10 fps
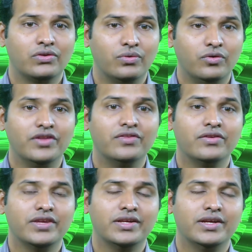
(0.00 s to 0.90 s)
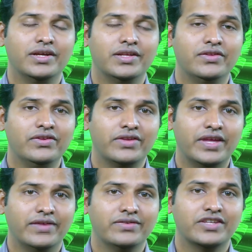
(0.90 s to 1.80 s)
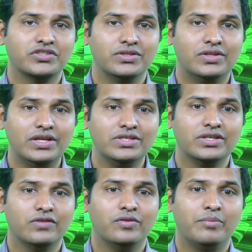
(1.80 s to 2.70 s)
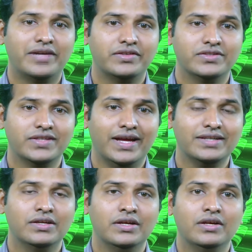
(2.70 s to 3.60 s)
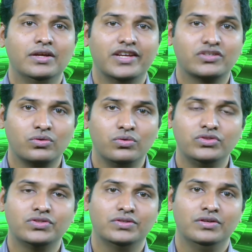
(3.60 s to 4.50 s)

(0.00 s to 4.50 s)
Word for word: So in, in this case section 3j of the Patents Act excludes